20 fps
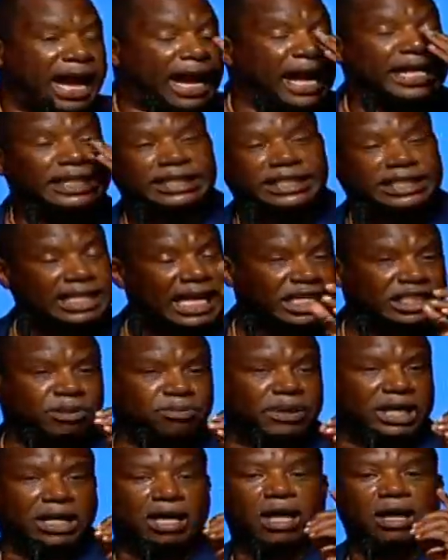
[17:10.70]
And
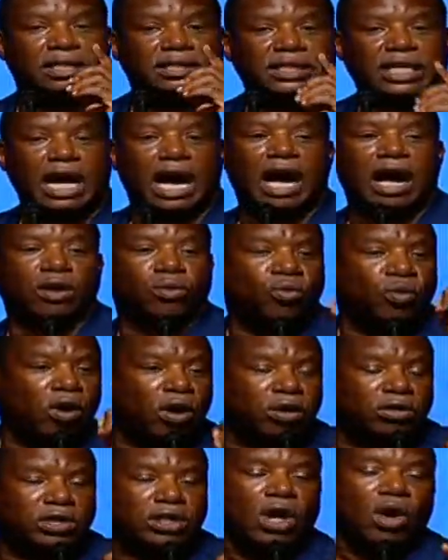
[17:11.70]
just because God
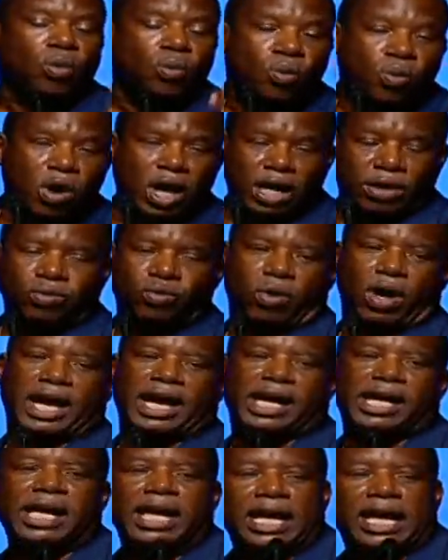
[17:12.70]
works one
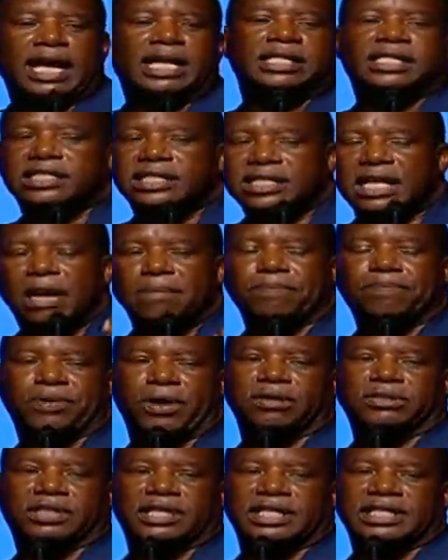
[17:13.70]
way in some
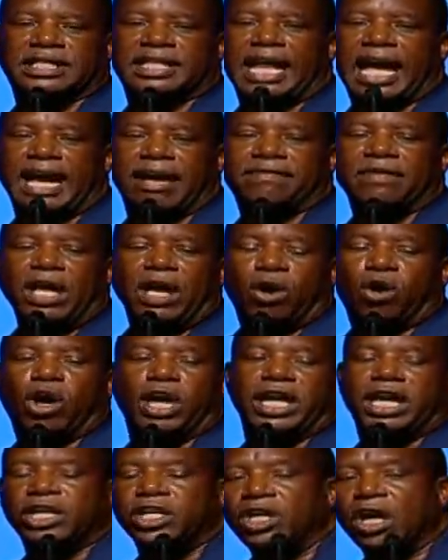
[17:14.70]
person's life
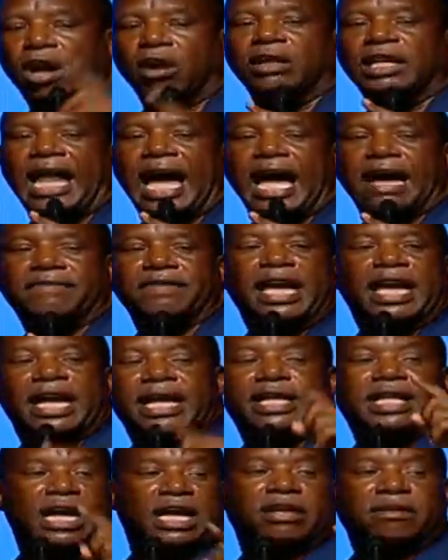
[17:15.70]
or in your life,
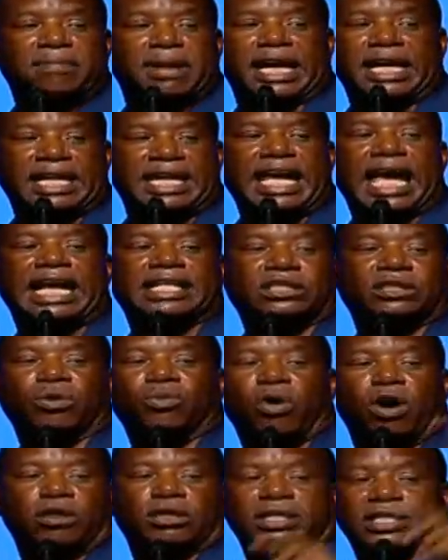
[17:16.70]
it doesn't mean he has to
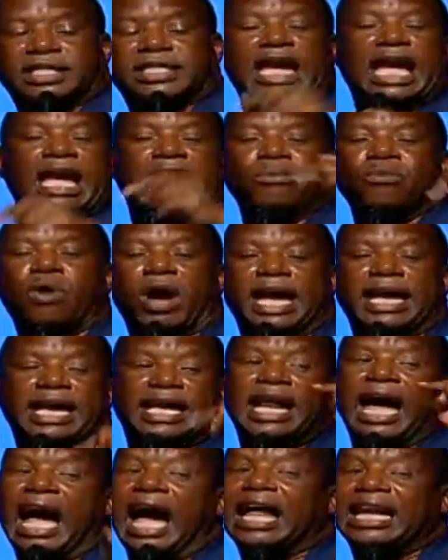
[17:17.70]
work the same way
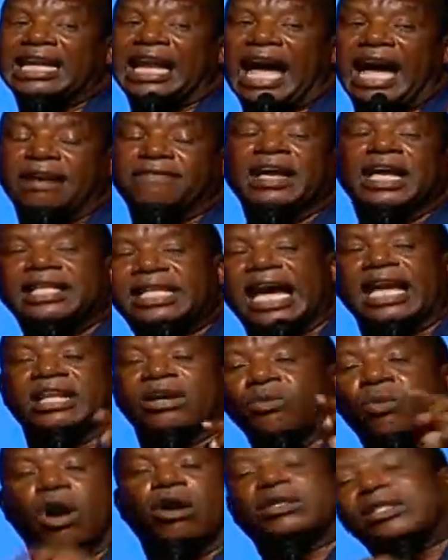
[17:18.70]
in our life that
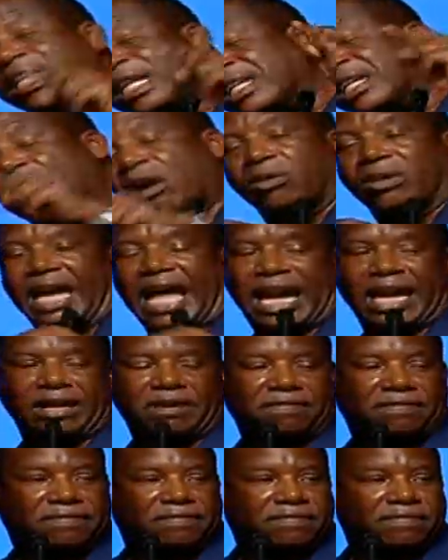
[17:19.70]
he worked in your
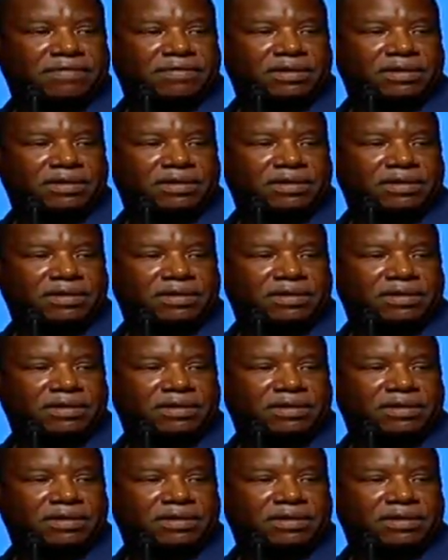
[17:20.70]
life.